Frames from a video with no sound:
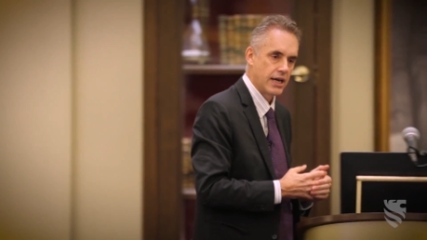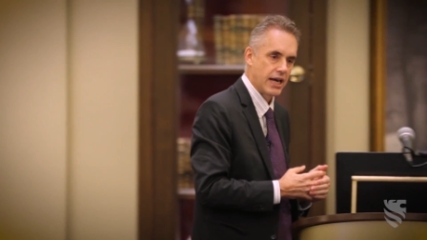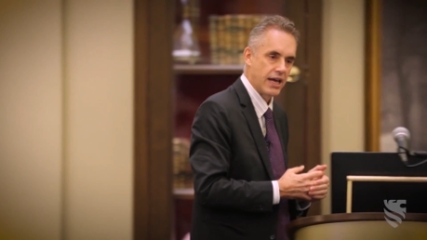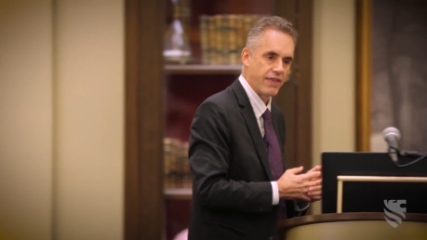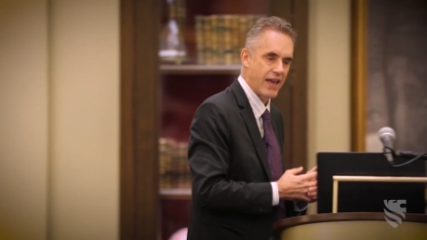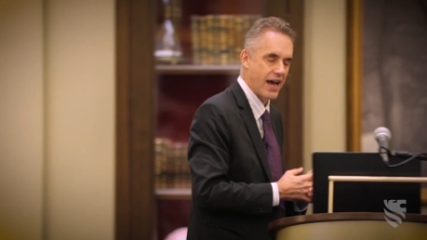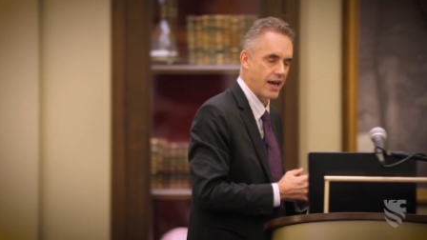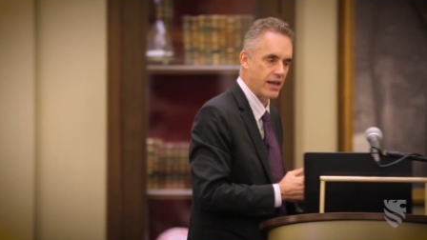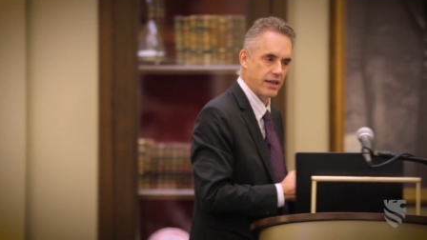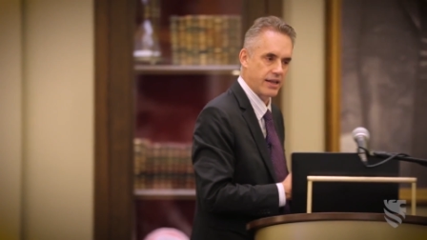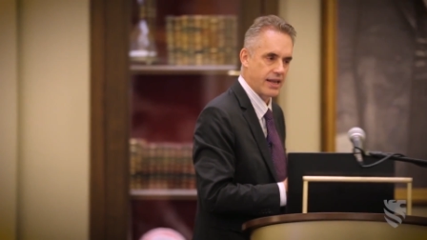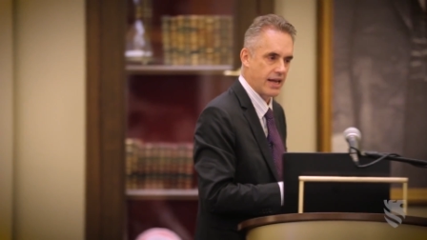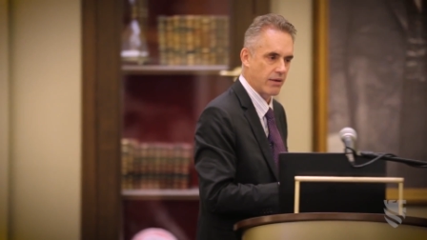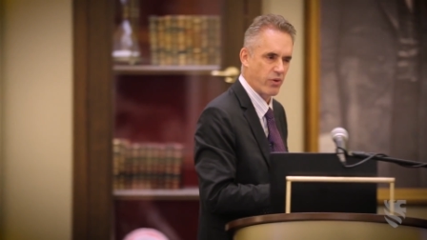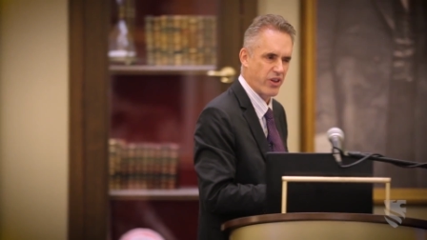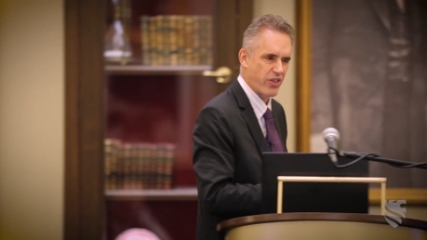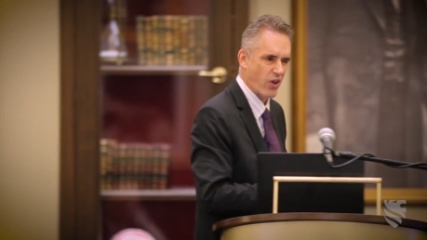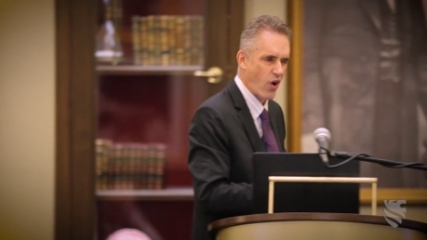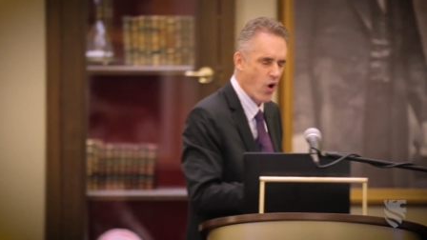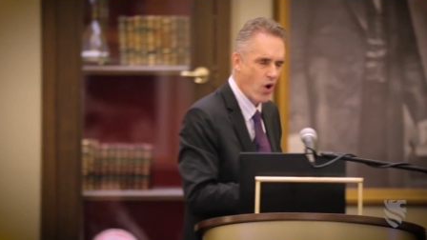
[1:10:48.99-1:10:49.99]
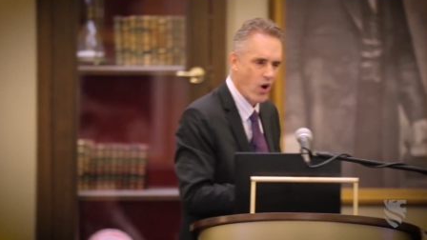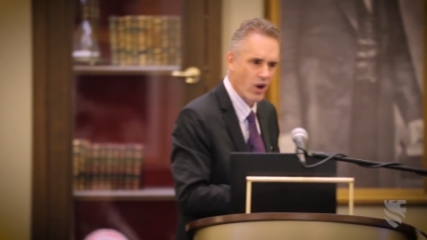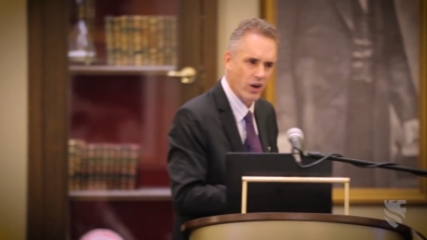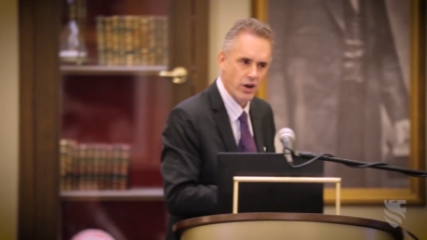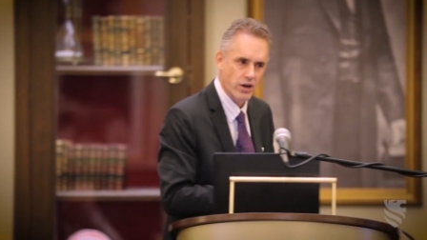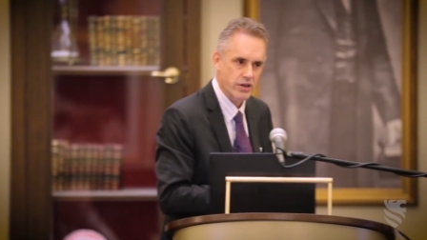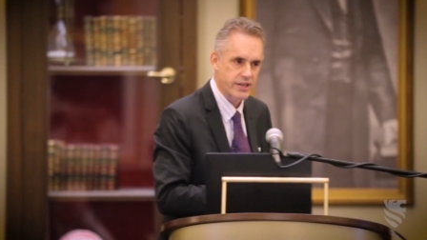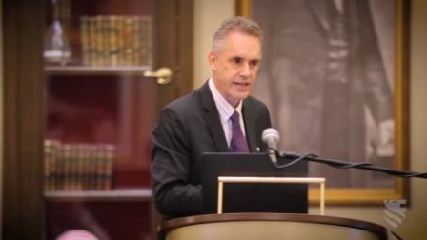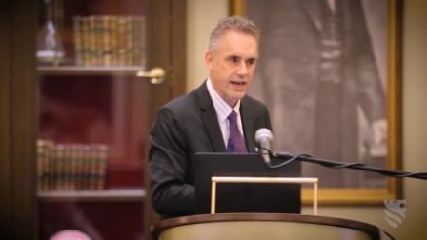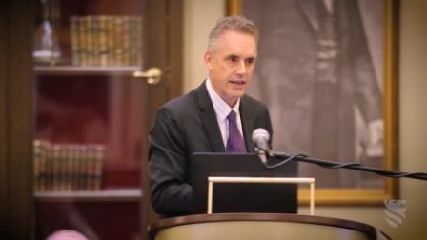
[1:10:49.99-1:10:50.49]
And that with all
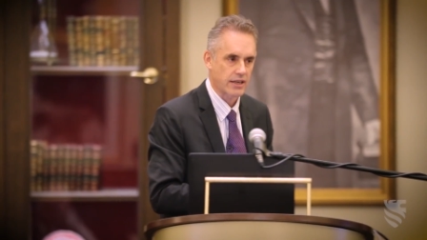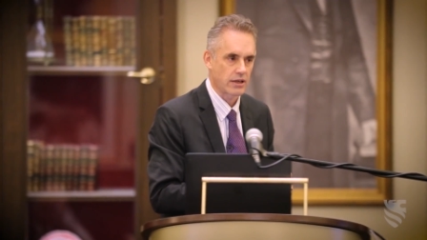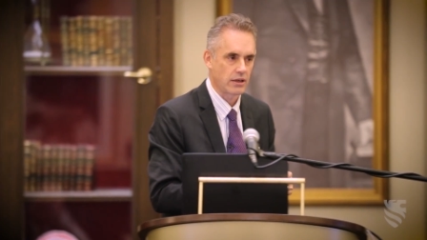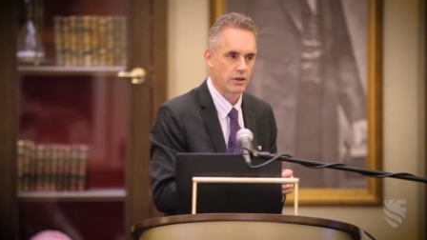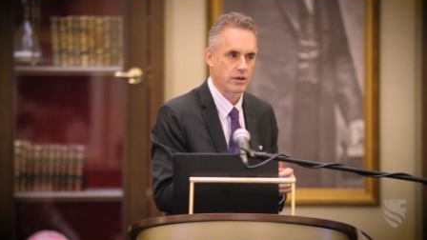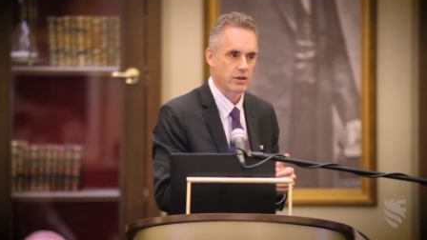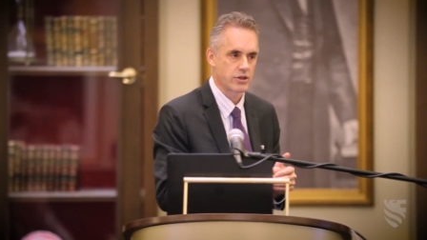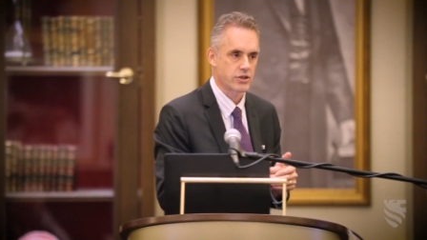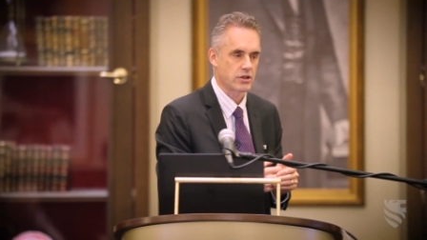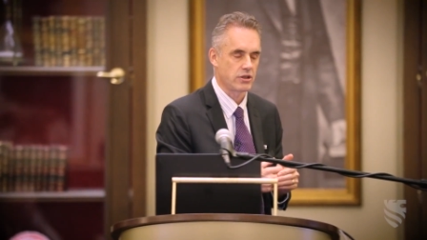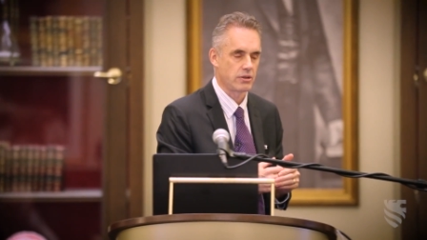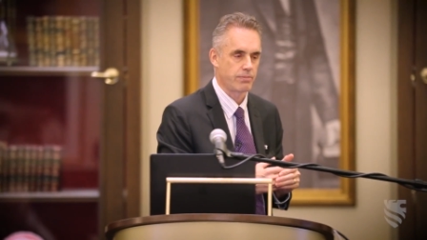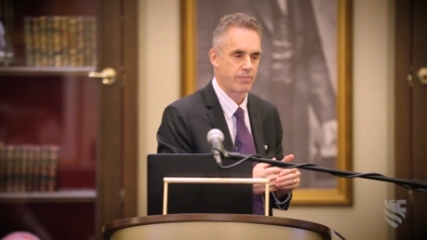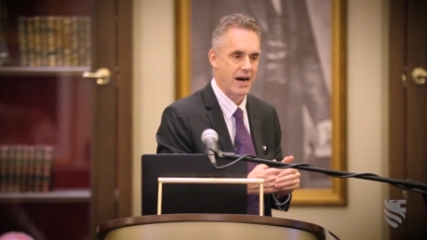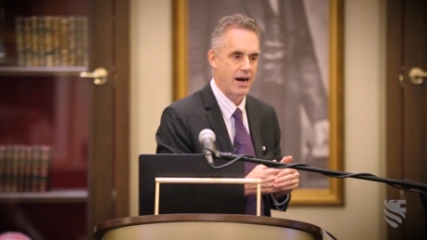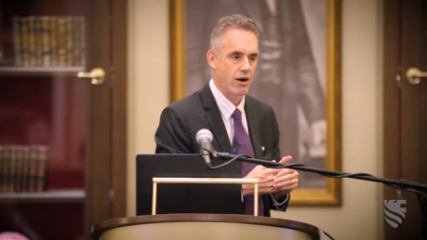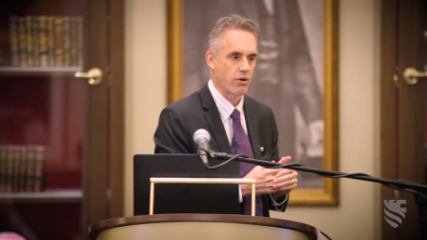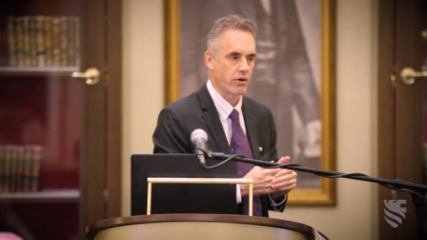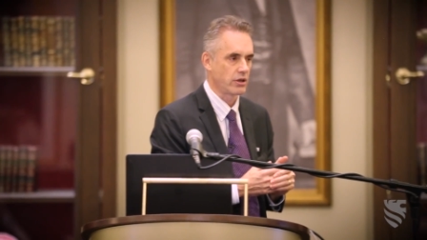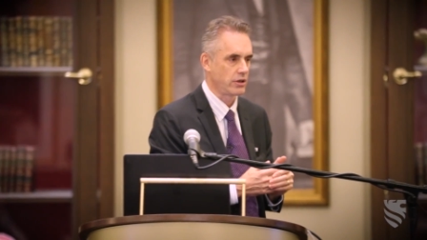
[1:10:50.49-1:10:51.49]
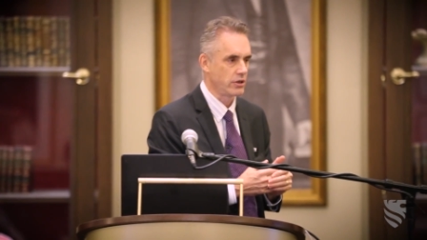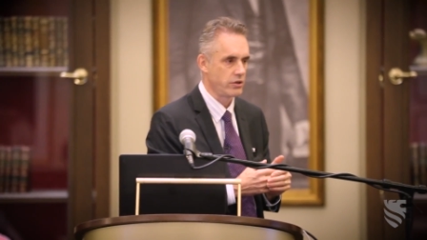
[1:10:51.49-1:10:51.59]
our technological power,